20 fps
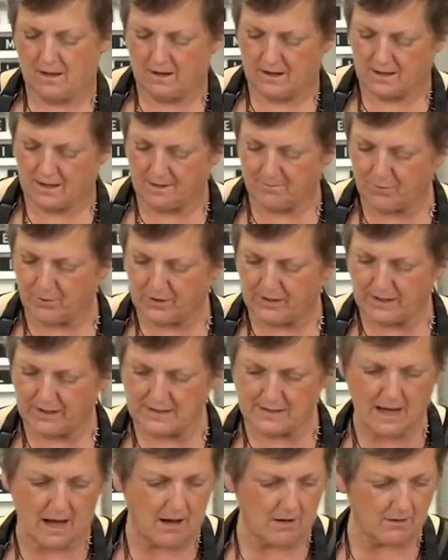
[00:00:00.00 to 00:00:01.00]
and I'm putting it
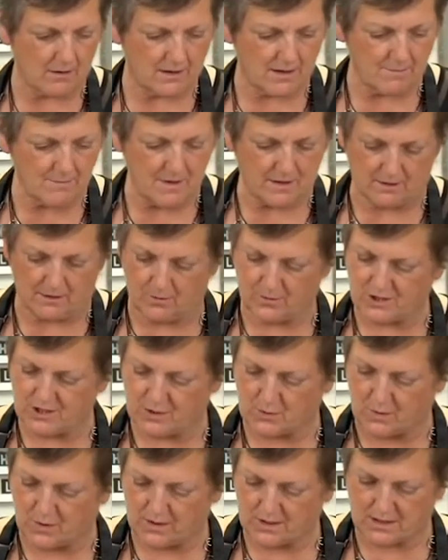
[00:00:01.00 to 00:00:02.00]
down in the middle, which
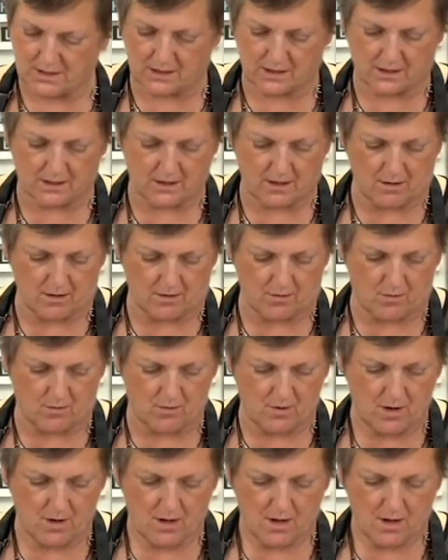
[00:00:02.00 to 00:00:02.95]
is where it's gonna go.